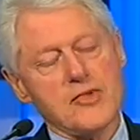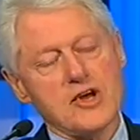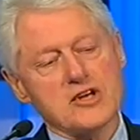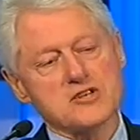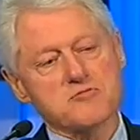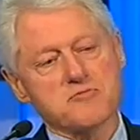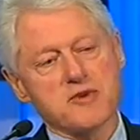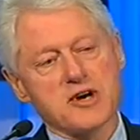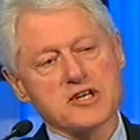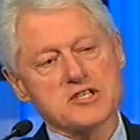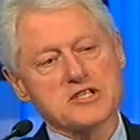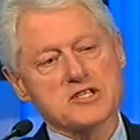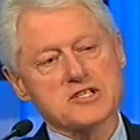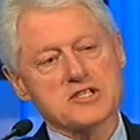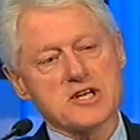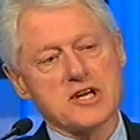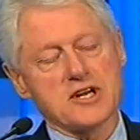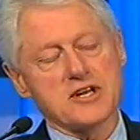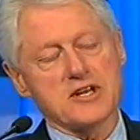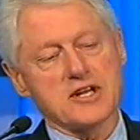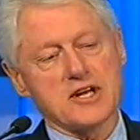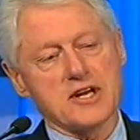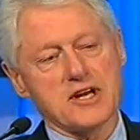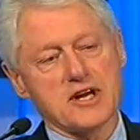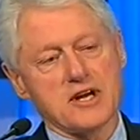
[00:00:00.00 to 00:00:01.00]
as much as
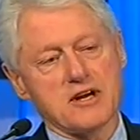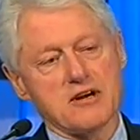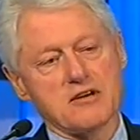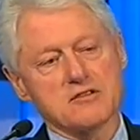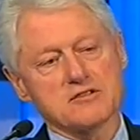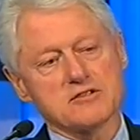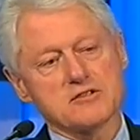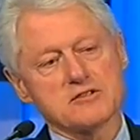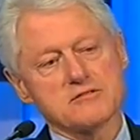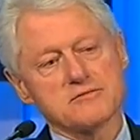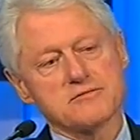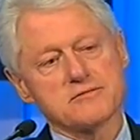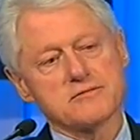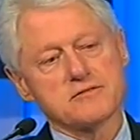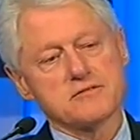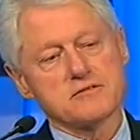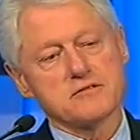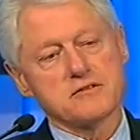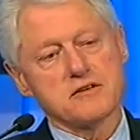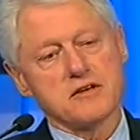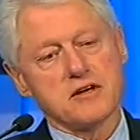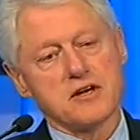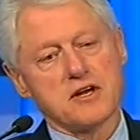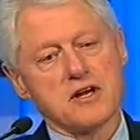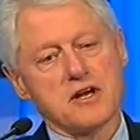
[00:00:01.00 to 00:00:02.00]
anything else,
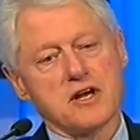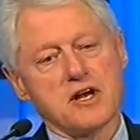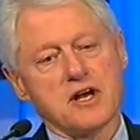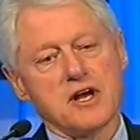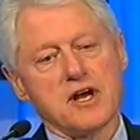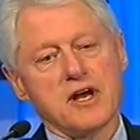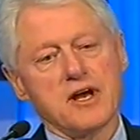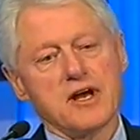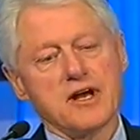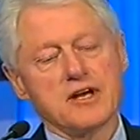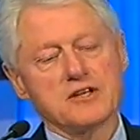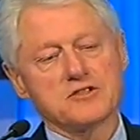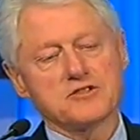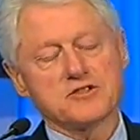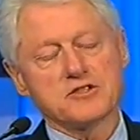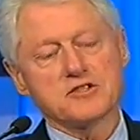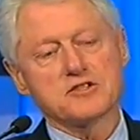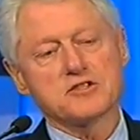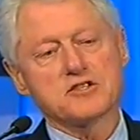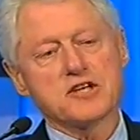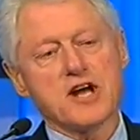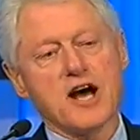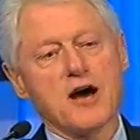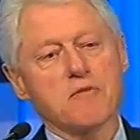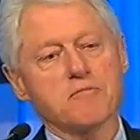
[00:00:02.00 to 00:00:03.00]
is
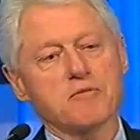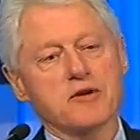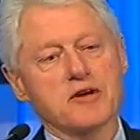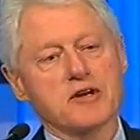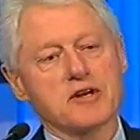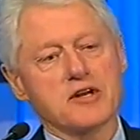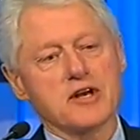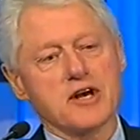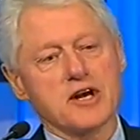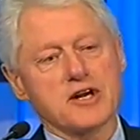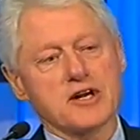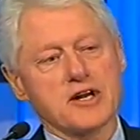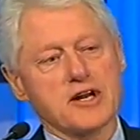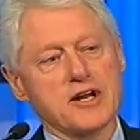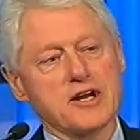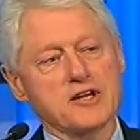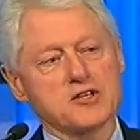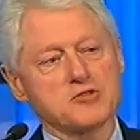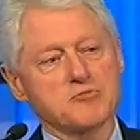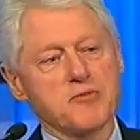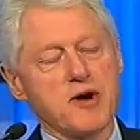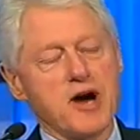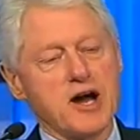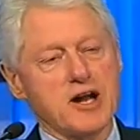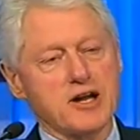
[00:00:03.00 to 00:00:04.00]
to stop conducting
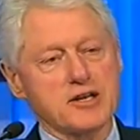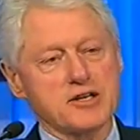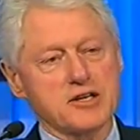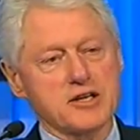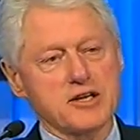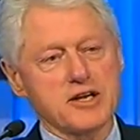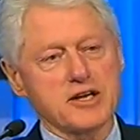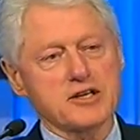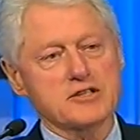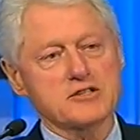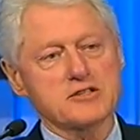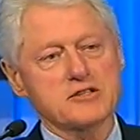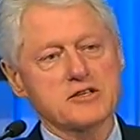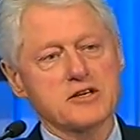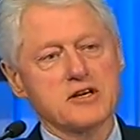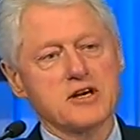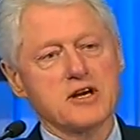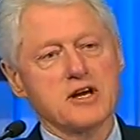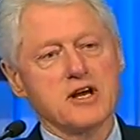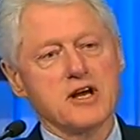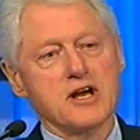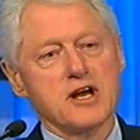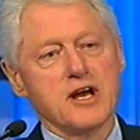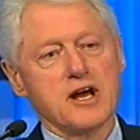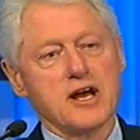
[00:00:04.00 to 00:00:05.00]
its politics
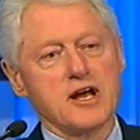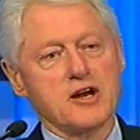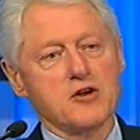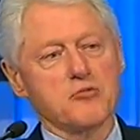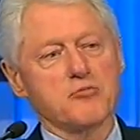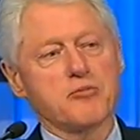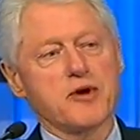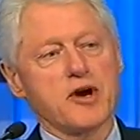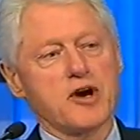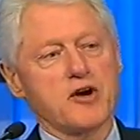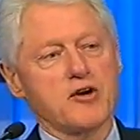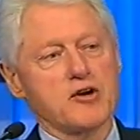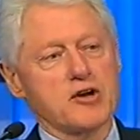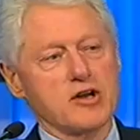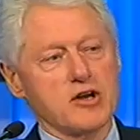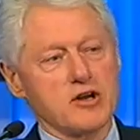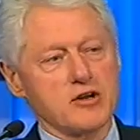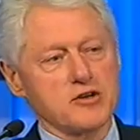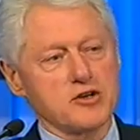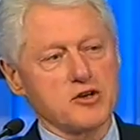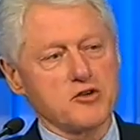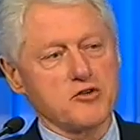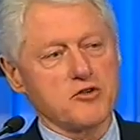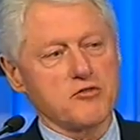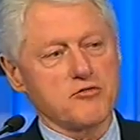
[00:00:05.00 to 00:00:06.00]
in a
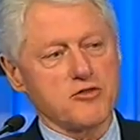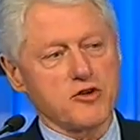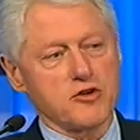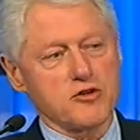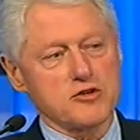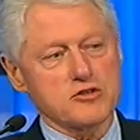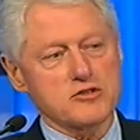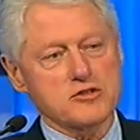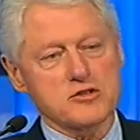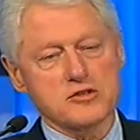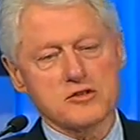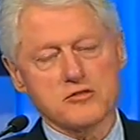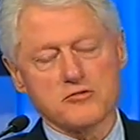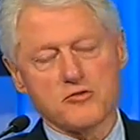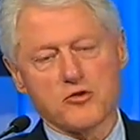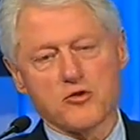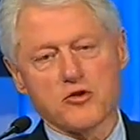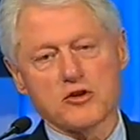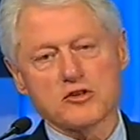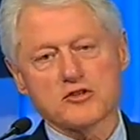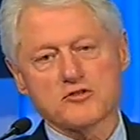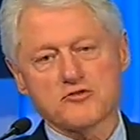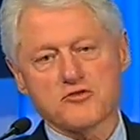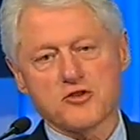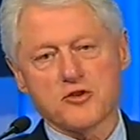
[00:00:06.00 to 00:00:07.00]
parallel universe
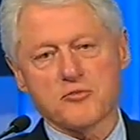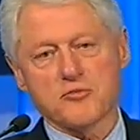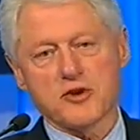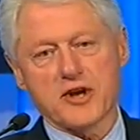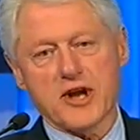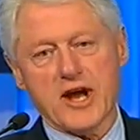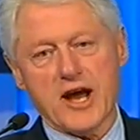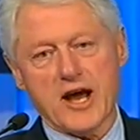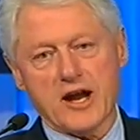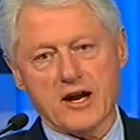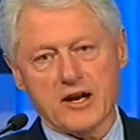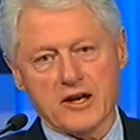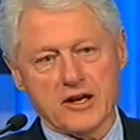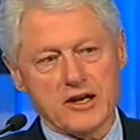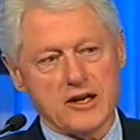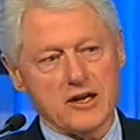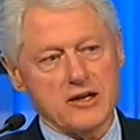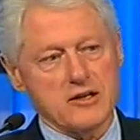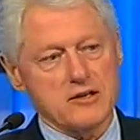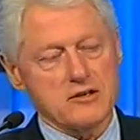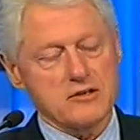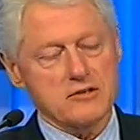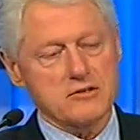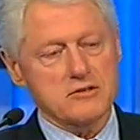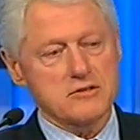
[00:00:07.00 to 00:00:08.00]
divorced from reality,